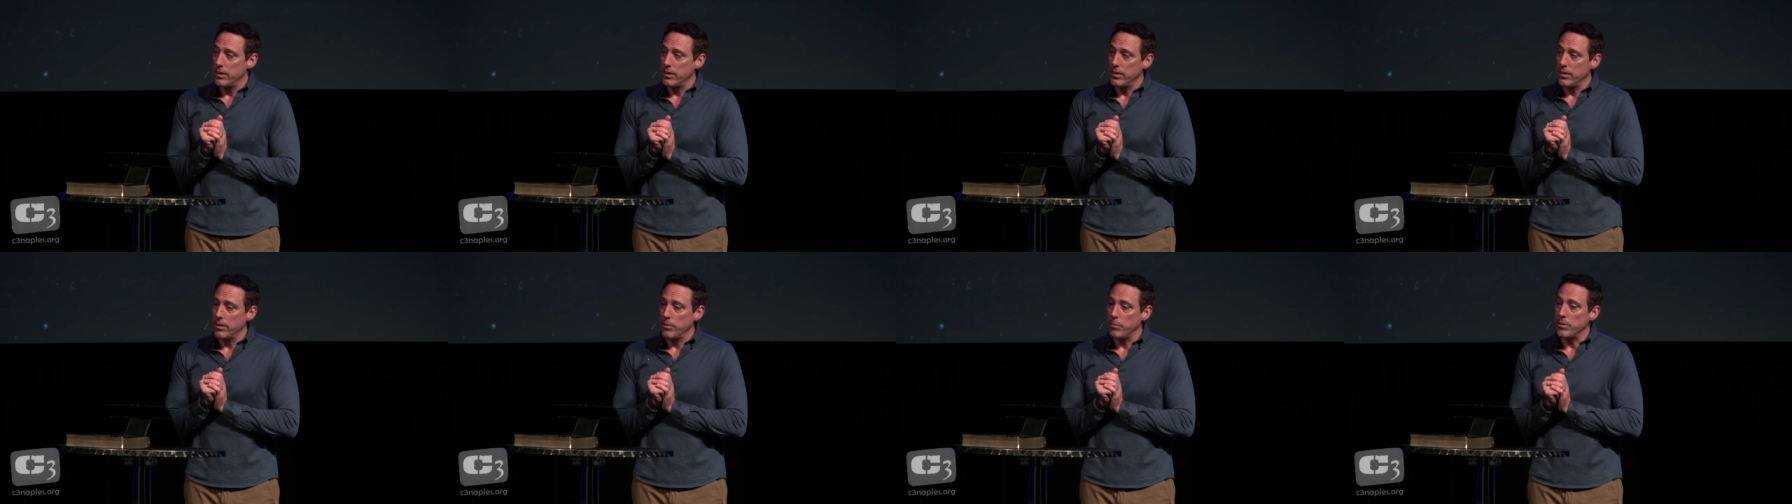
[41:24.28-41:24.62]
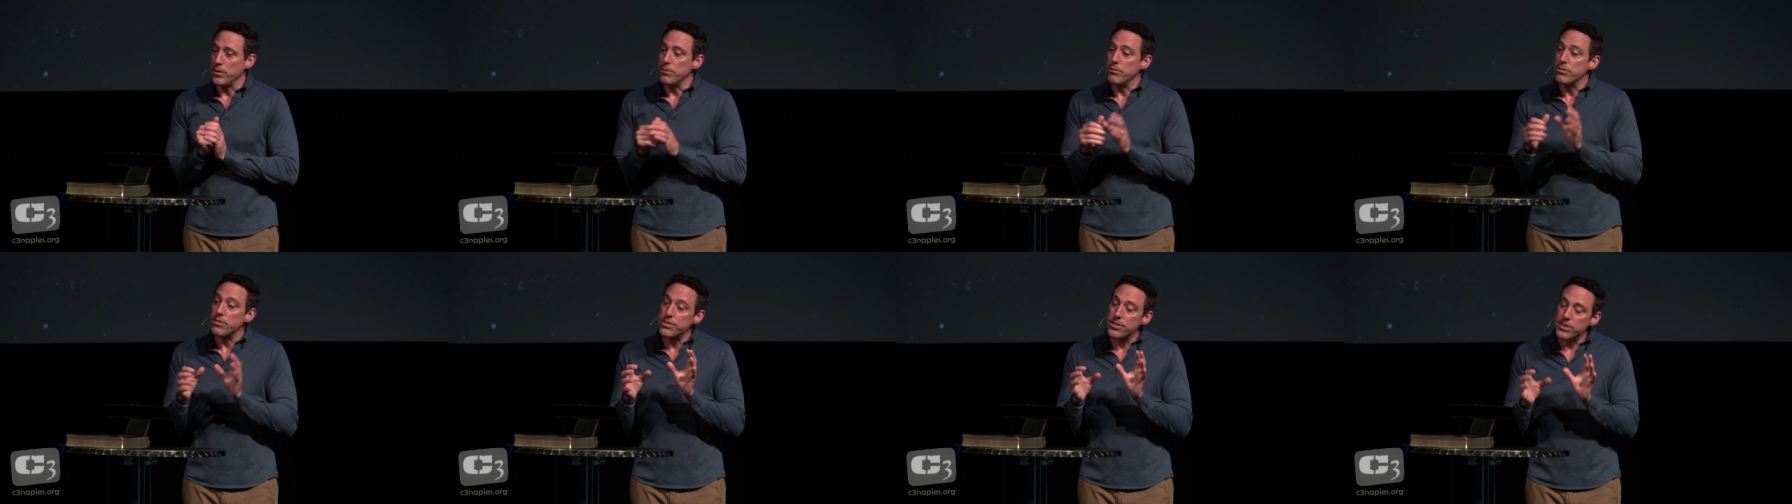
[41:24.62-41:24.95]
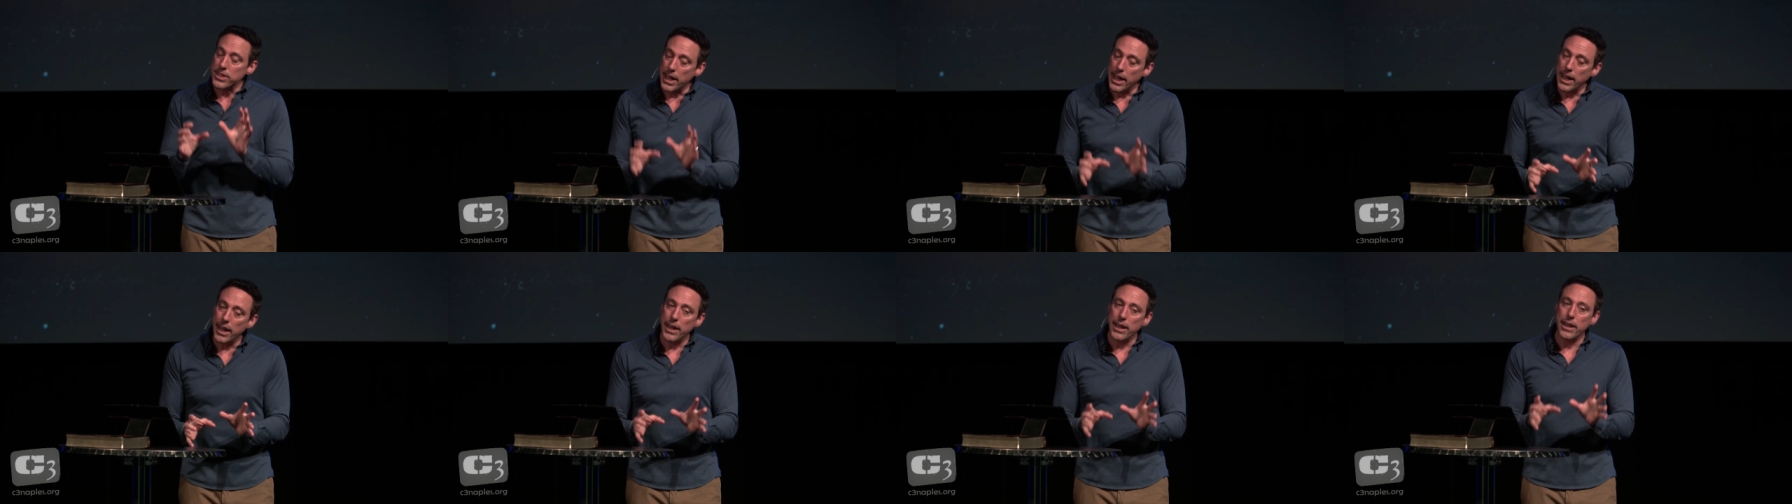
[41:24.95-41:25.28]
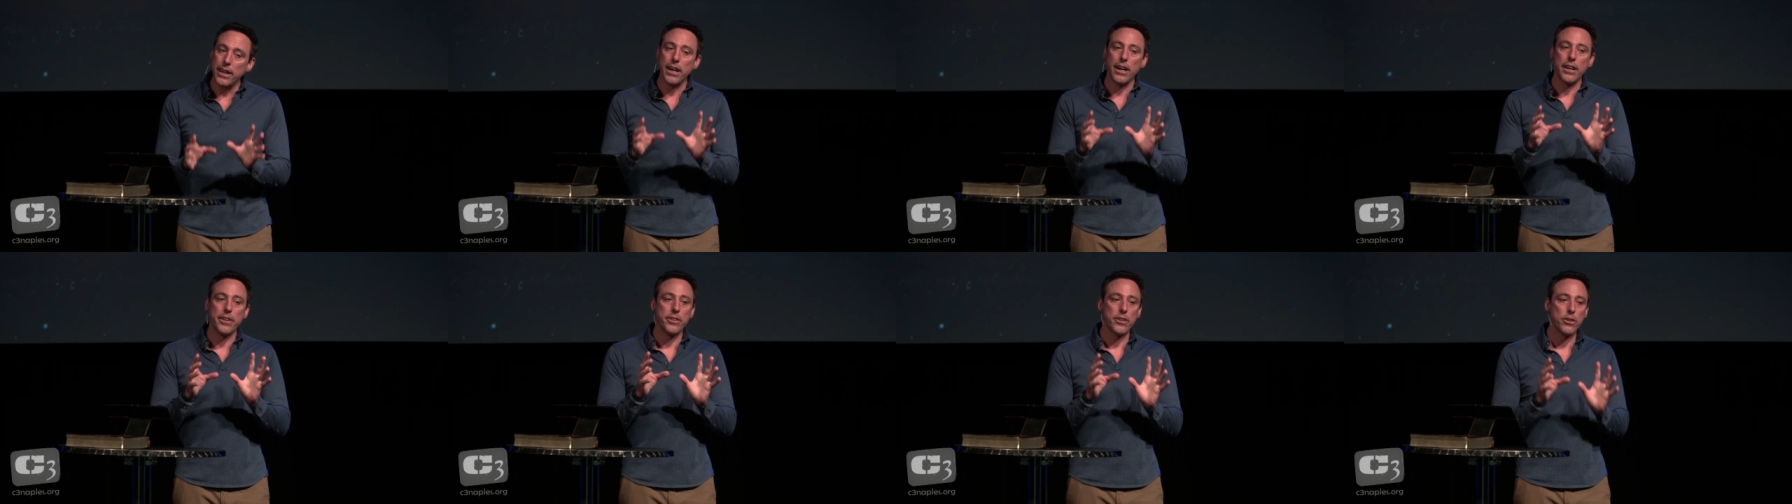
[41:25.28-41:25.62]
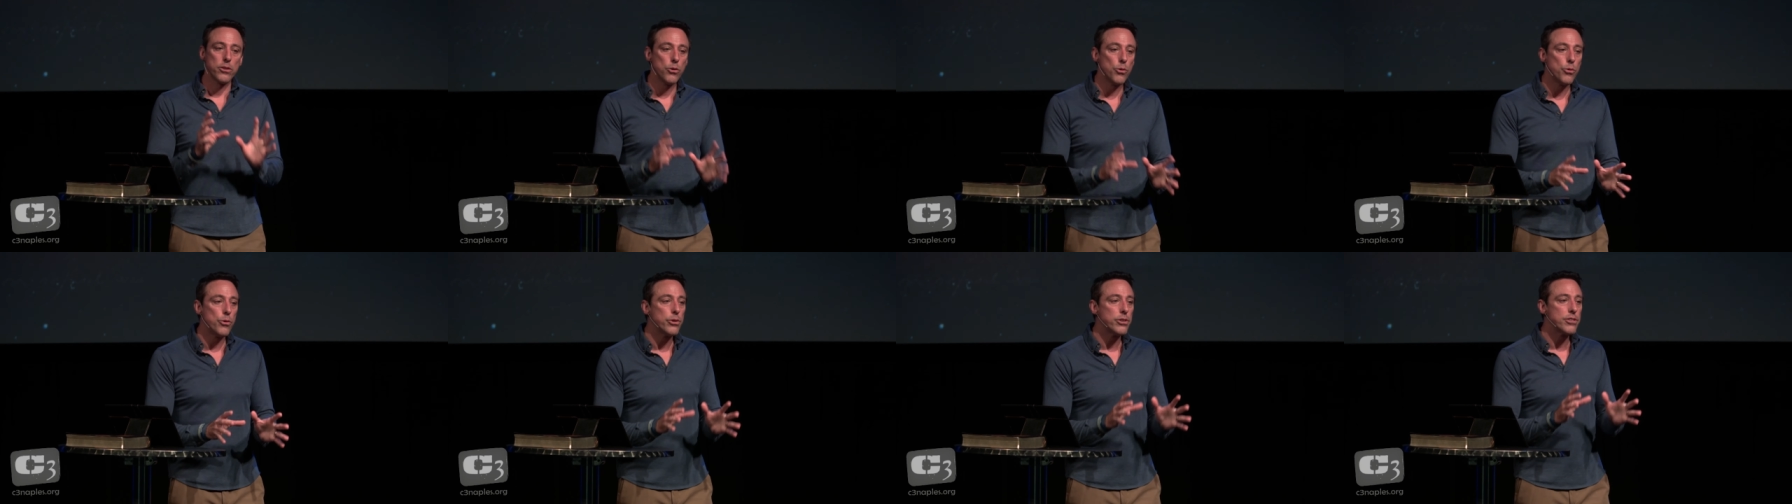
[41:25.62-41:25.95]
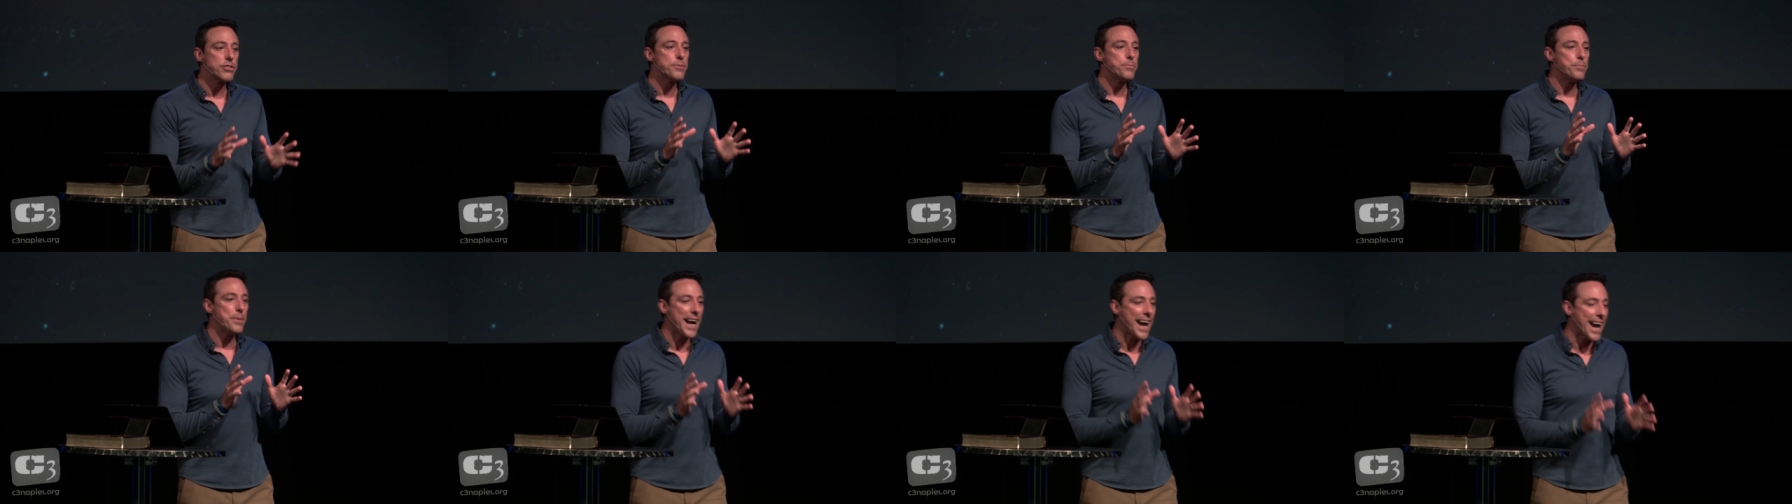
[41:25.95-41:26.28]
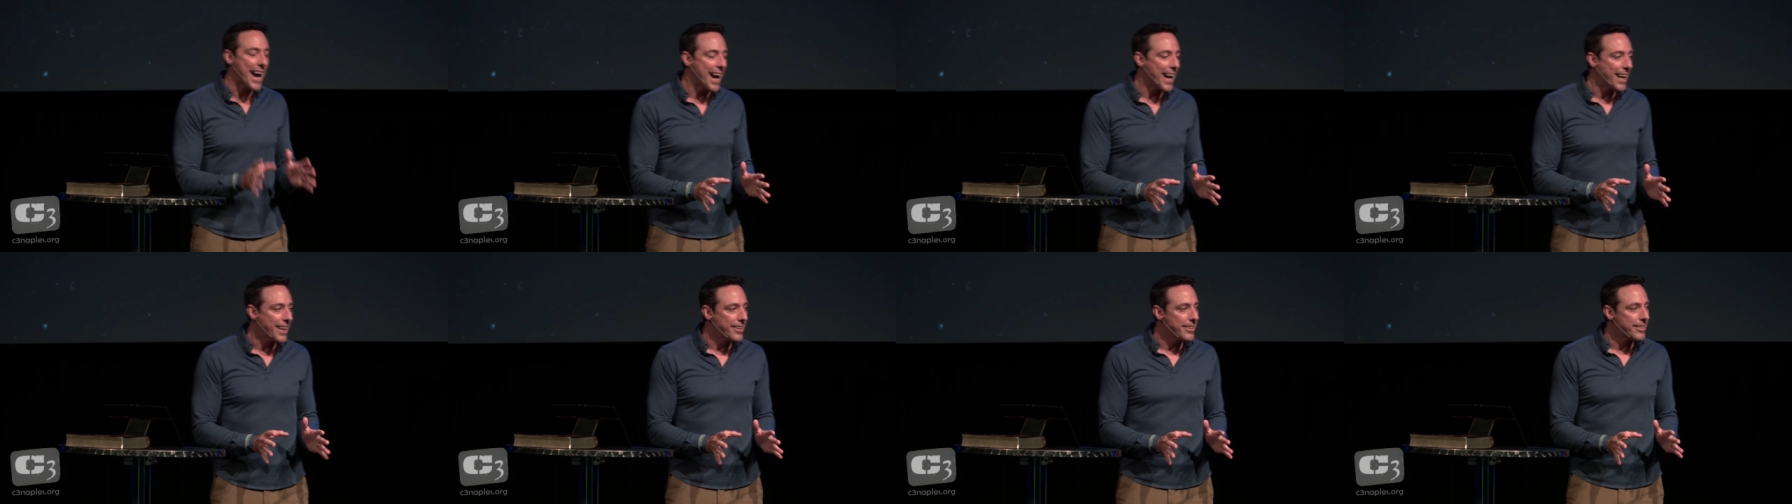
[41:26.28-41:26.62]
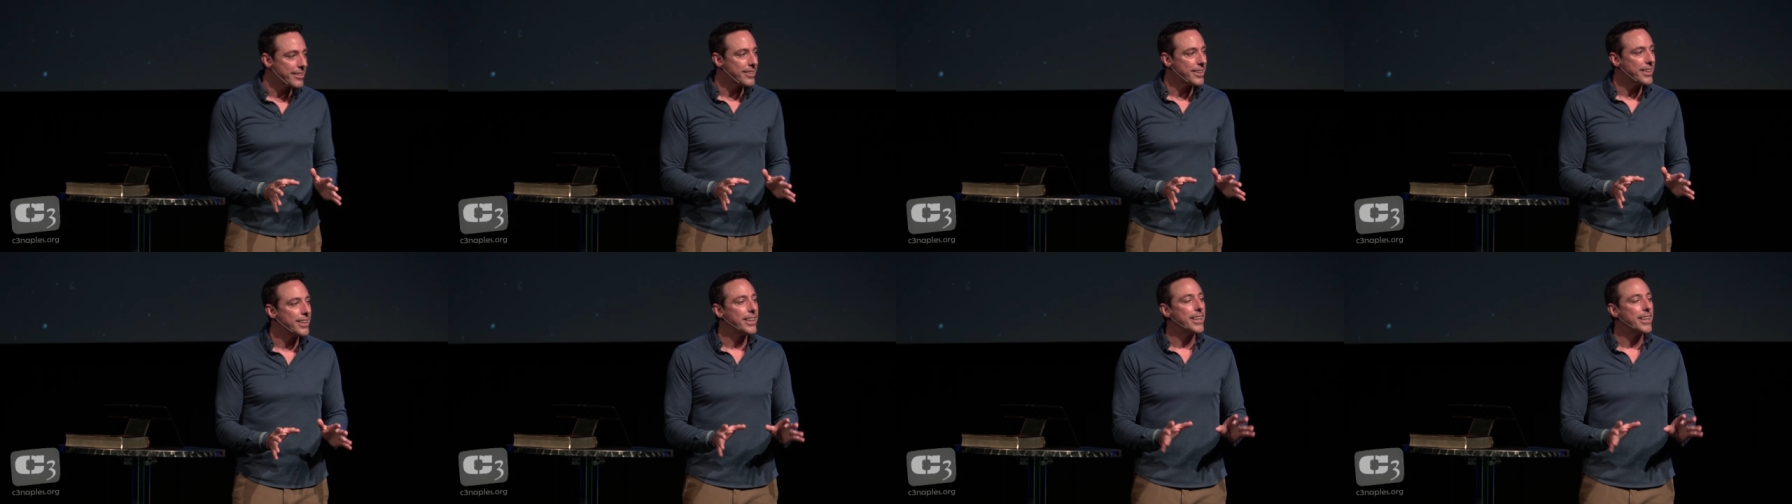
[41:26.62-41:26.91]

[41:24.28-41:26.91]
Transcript: when you stay on the Lord's path,